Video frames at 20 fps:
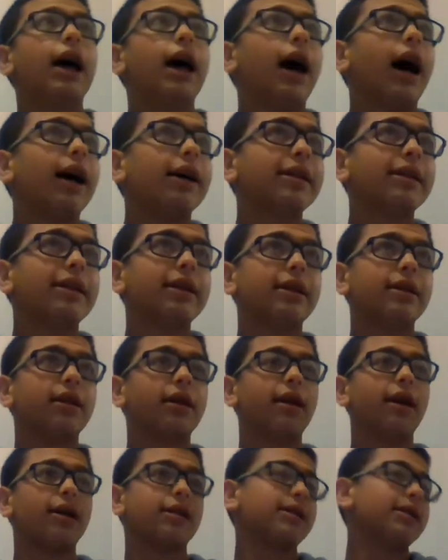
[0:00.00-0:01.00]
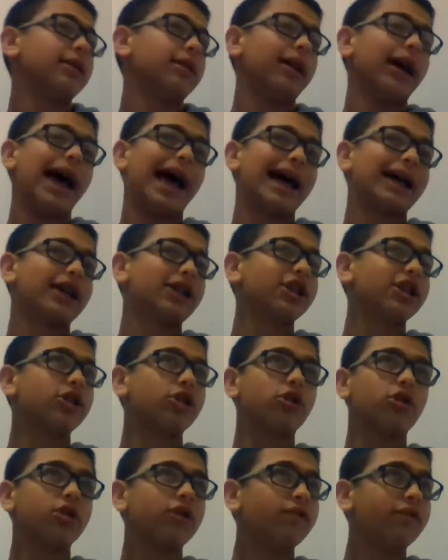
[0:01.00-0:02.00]
I think the Godzilla action is
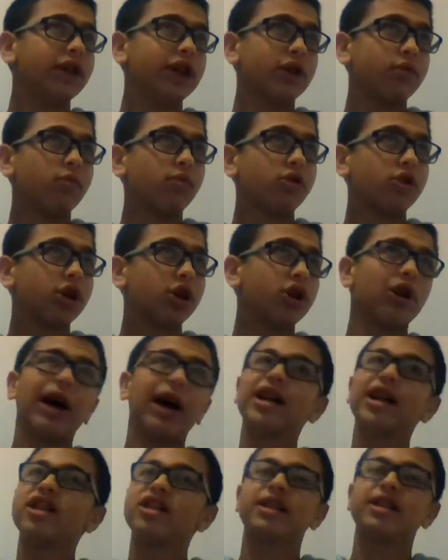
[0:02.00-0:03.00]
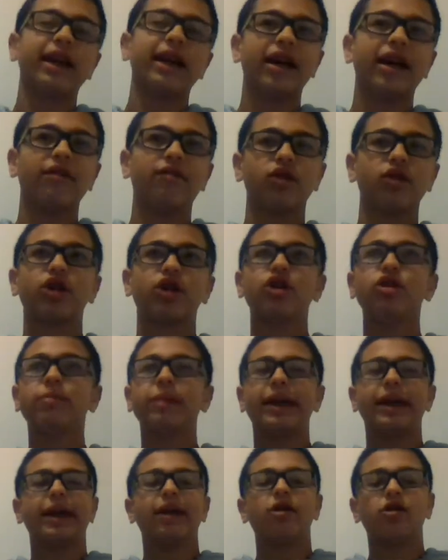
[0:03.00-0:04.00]
good. The visuals are good. I just didn't care for the human
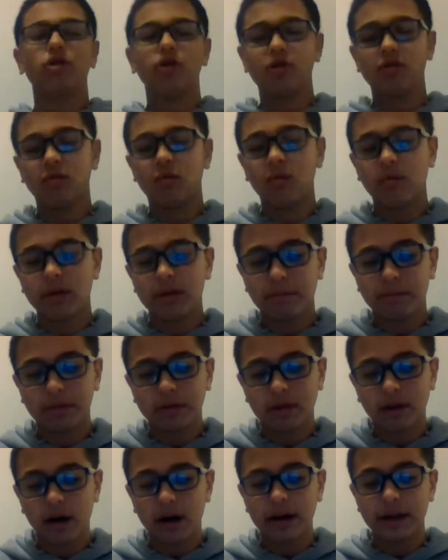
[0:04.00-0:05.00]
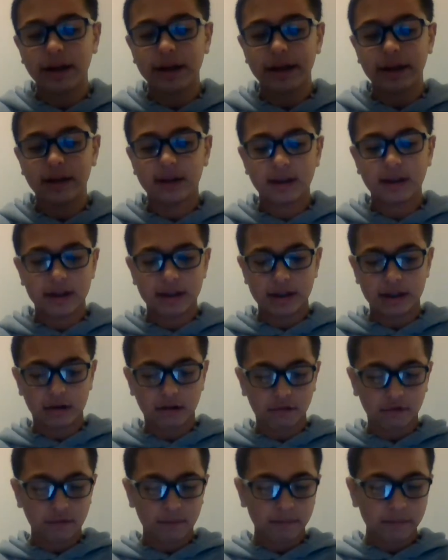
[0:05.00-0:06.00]
characters or the plot
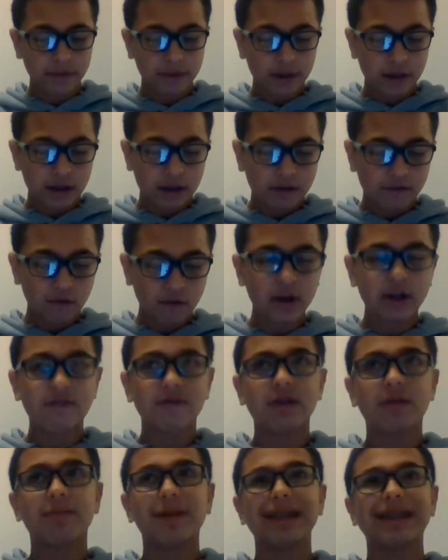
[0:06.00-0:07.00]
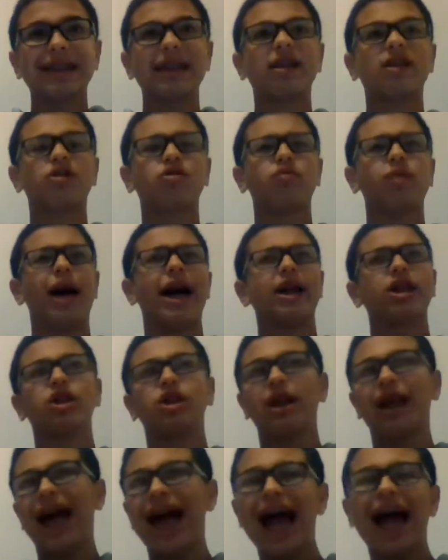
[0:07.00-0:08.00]
itself. 45th place, Extraction.
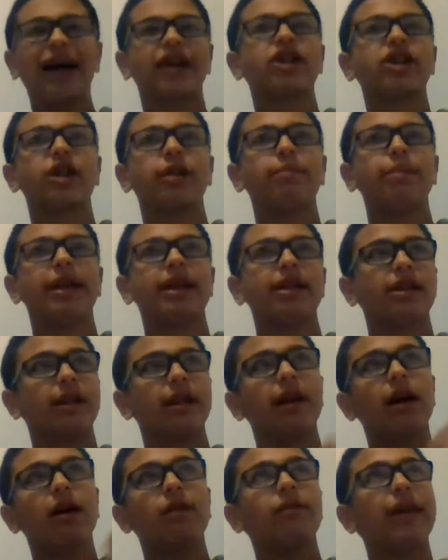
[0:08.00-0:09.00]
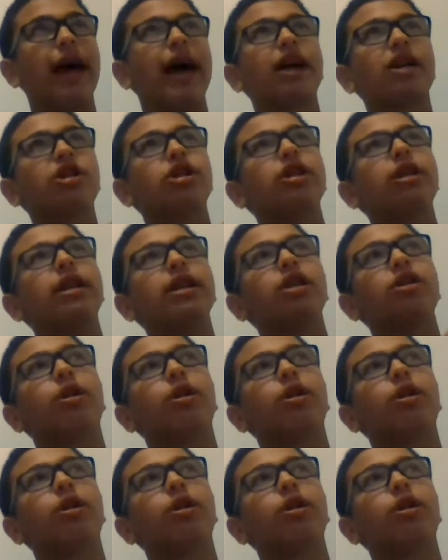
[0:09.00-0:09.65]
Action amazing. The action is